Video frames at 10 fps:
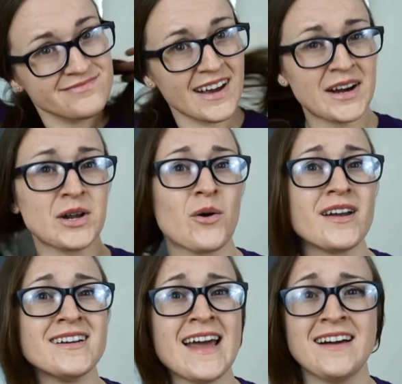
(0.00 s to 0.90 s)
I don't know,
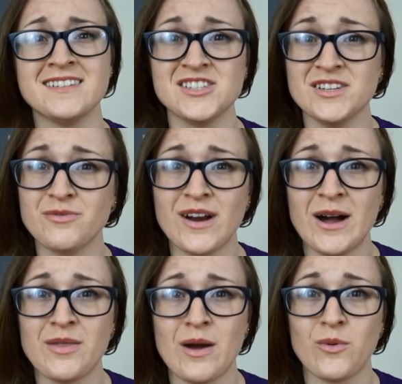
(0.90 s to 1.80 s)
an analogy for
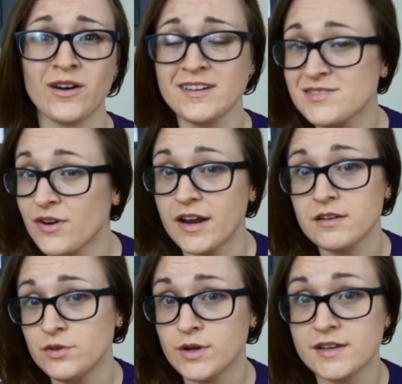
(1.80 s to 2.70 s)
how that works, for any
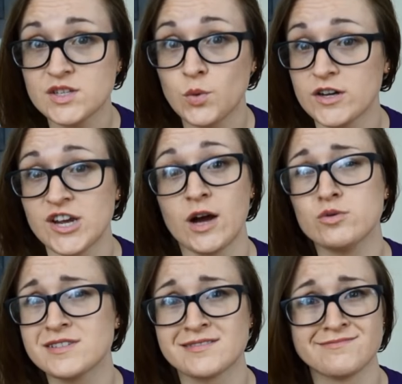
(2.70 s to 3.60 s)
of you guys who watch
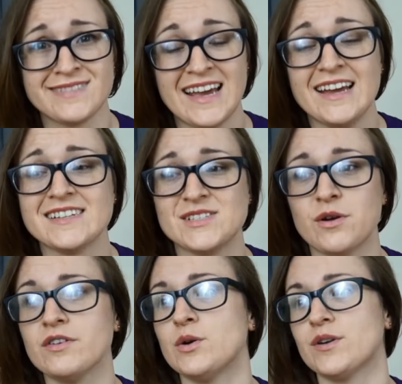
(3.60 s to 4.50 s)
House, did you
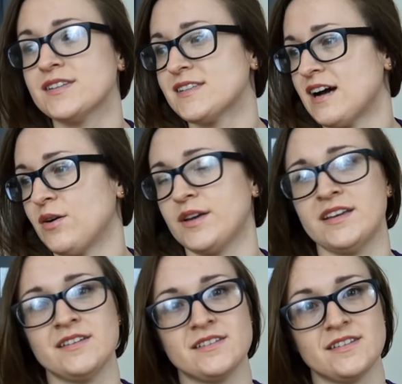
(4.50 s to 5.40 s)
ever notice how
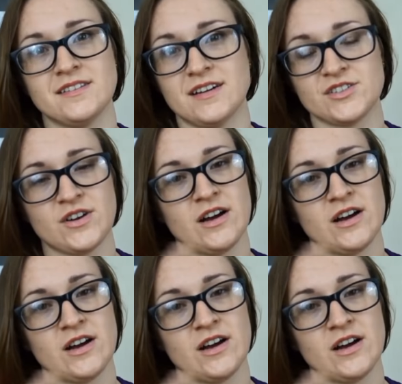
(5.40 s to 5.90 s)
Dr.